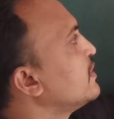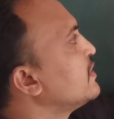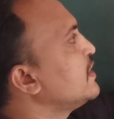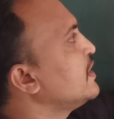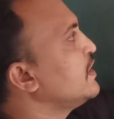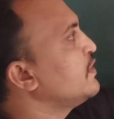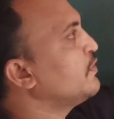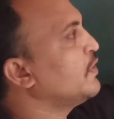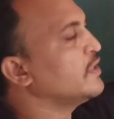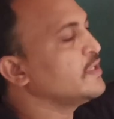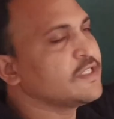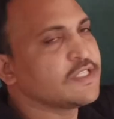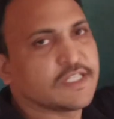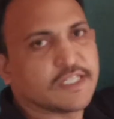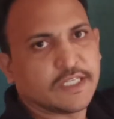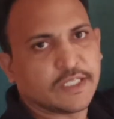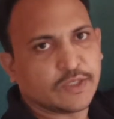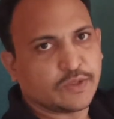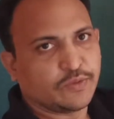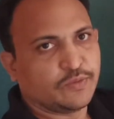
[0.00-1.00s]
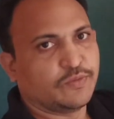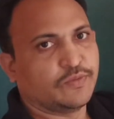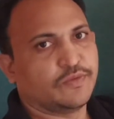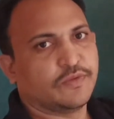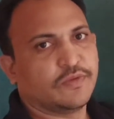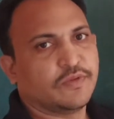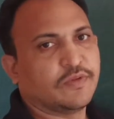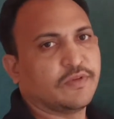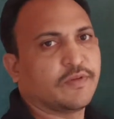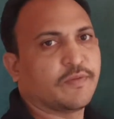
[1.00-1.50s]
C1 C2.
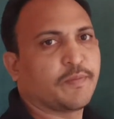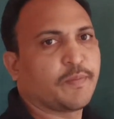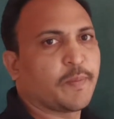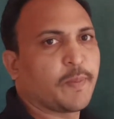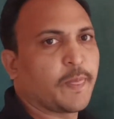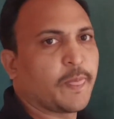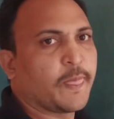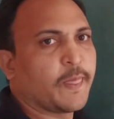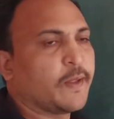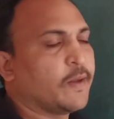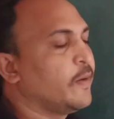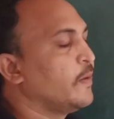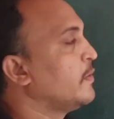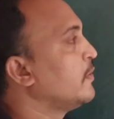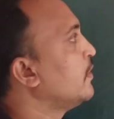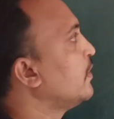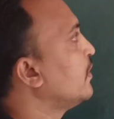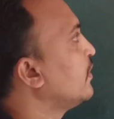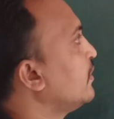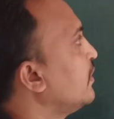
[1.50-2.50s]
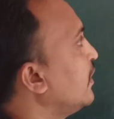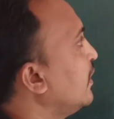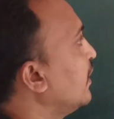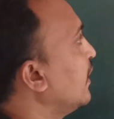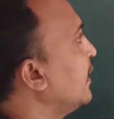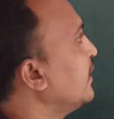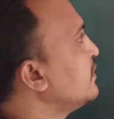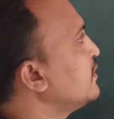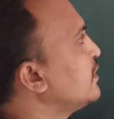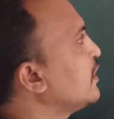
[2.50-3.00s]
The
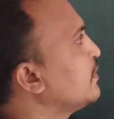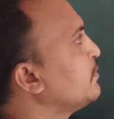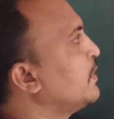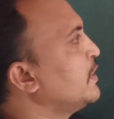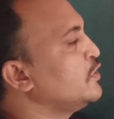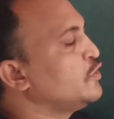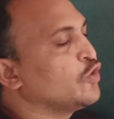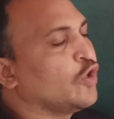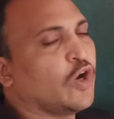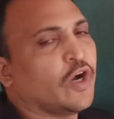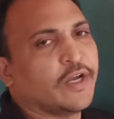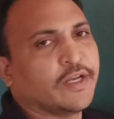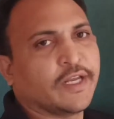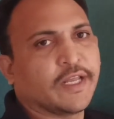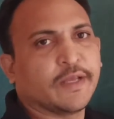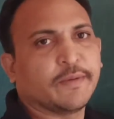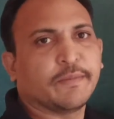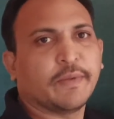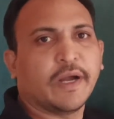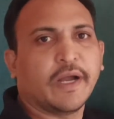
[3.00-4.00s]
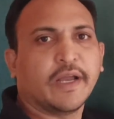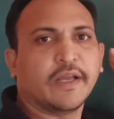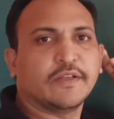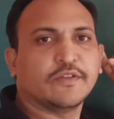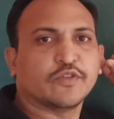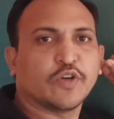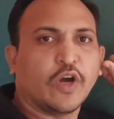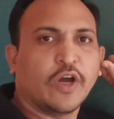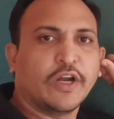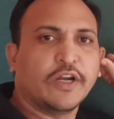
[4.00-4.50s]
line segment joined
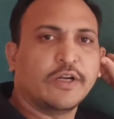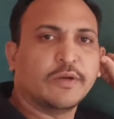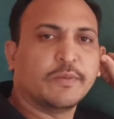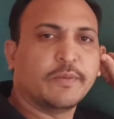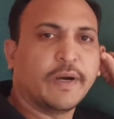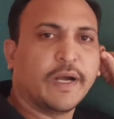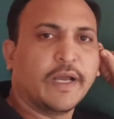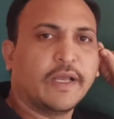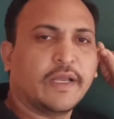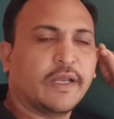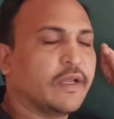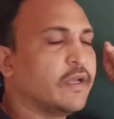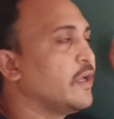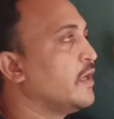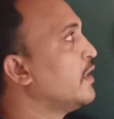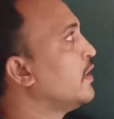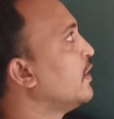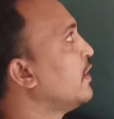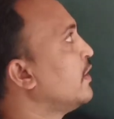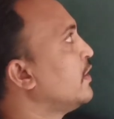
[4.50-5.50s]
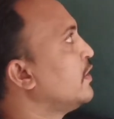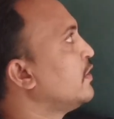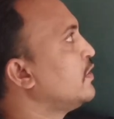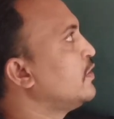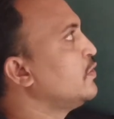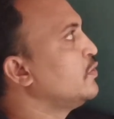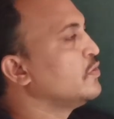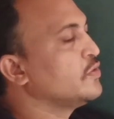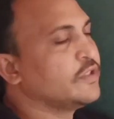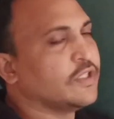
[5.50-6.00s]
by
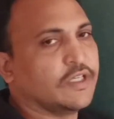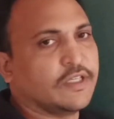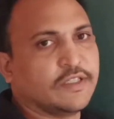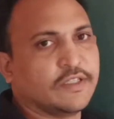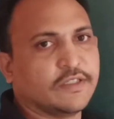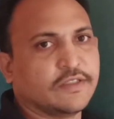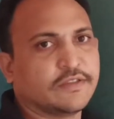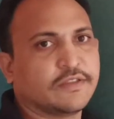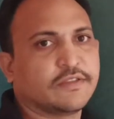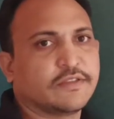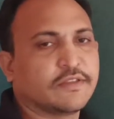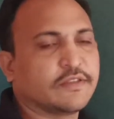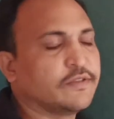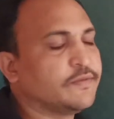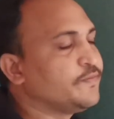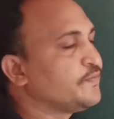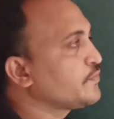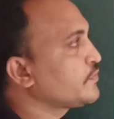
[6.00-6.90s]
two centers.